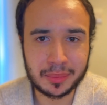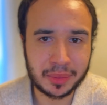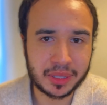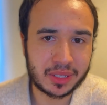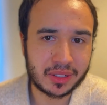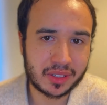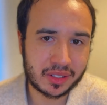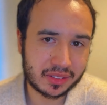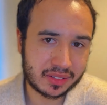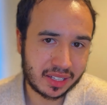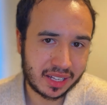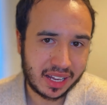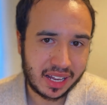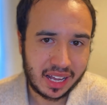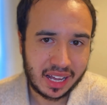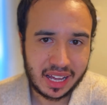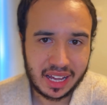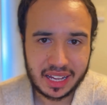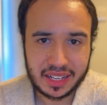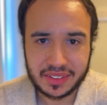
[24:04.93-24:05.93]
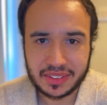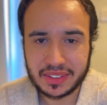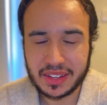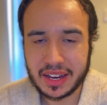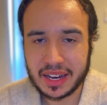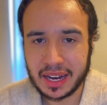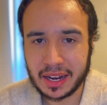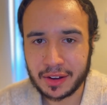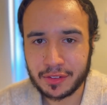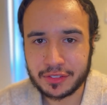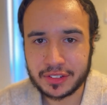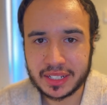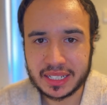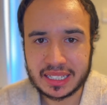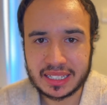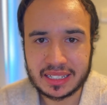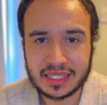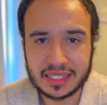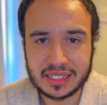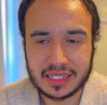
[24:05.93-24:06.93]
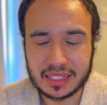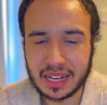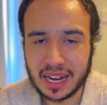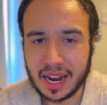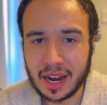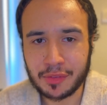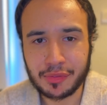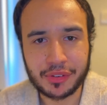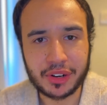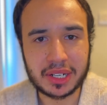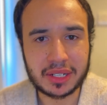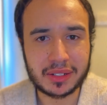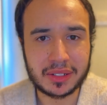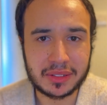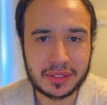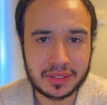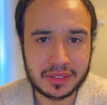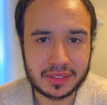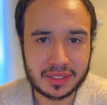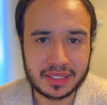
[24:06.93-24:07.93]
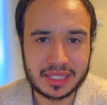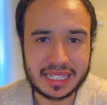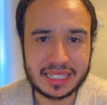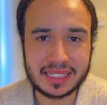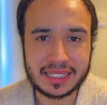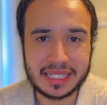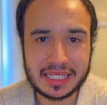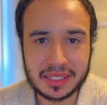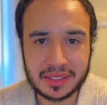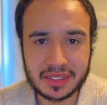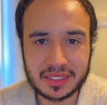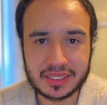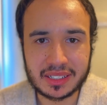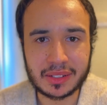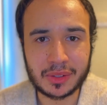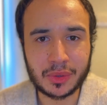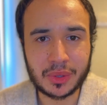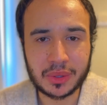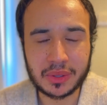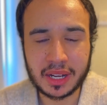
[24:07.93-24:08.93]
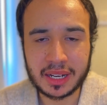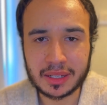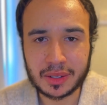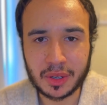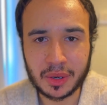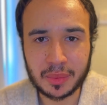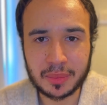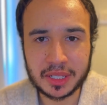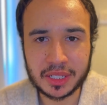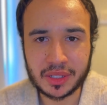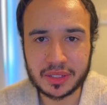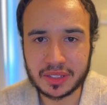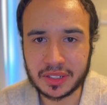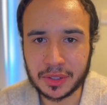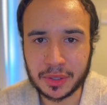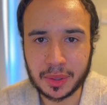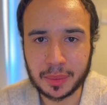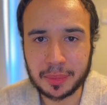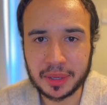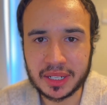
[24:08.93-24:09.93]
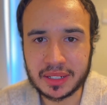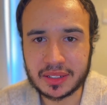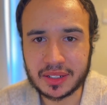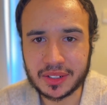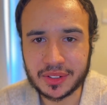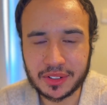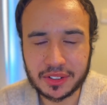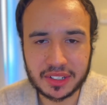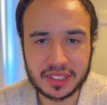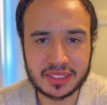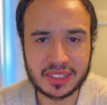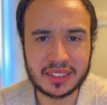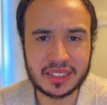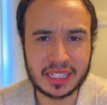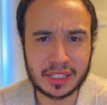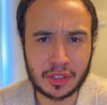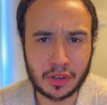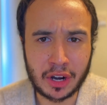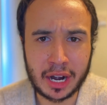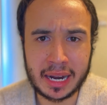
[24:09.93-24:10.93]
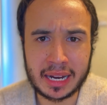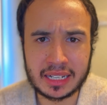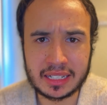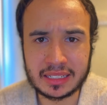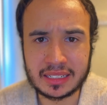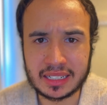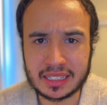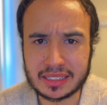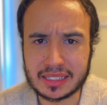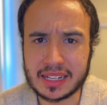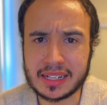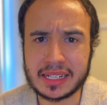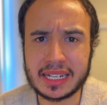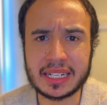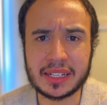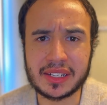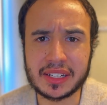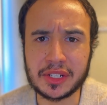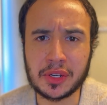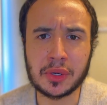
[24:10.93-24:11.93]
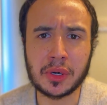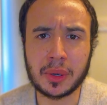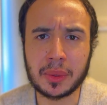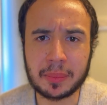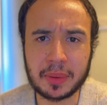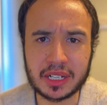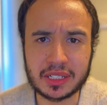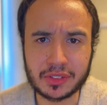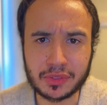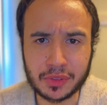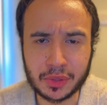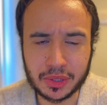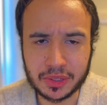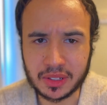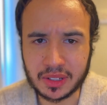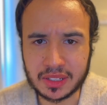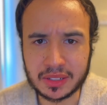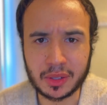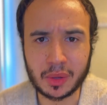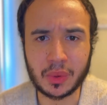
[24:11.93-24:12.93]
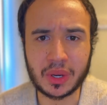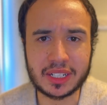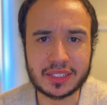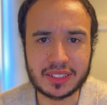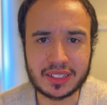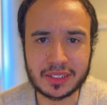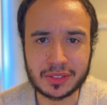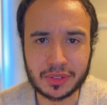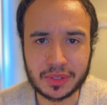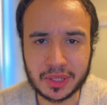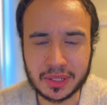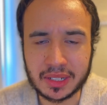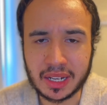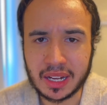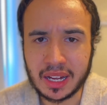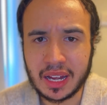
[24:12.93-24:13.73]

because they're having Africans and Indians and all that coming to European countries, and they're crying. They're saying Europe has fallen, the West has fallen.